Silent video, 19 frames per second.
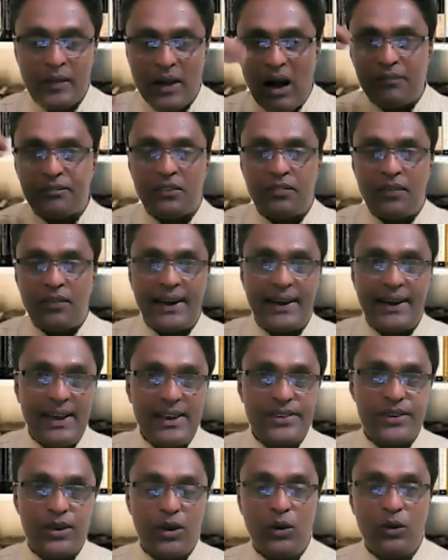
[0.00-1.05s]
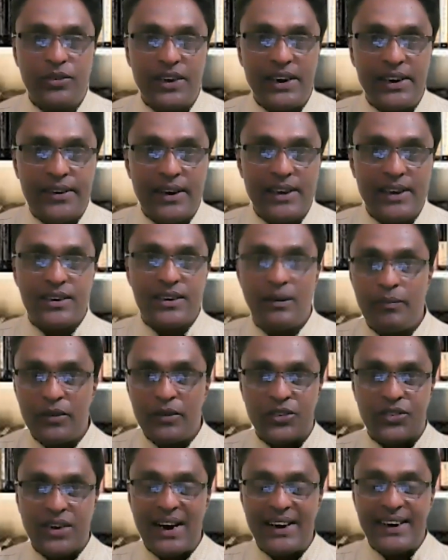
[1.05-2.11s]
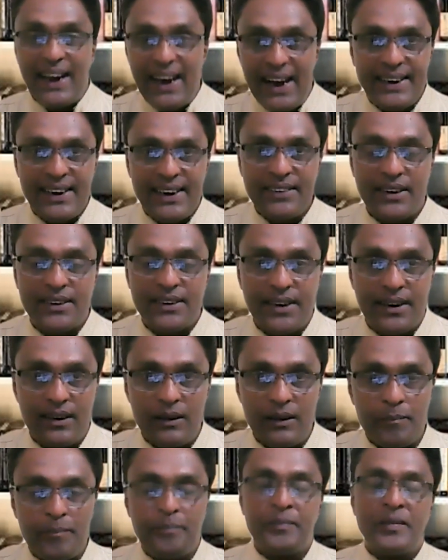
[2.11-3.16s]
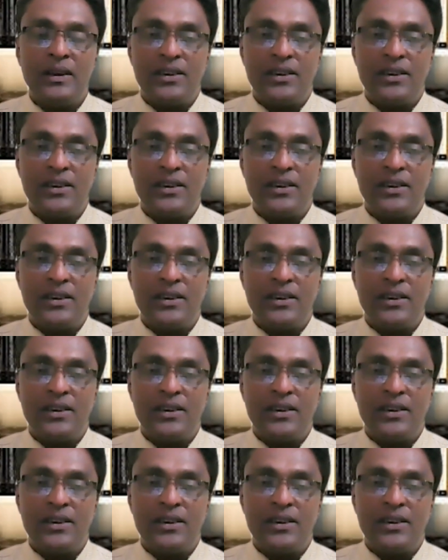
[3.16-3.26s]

After 5 days, you lose interest, you start hating that idli.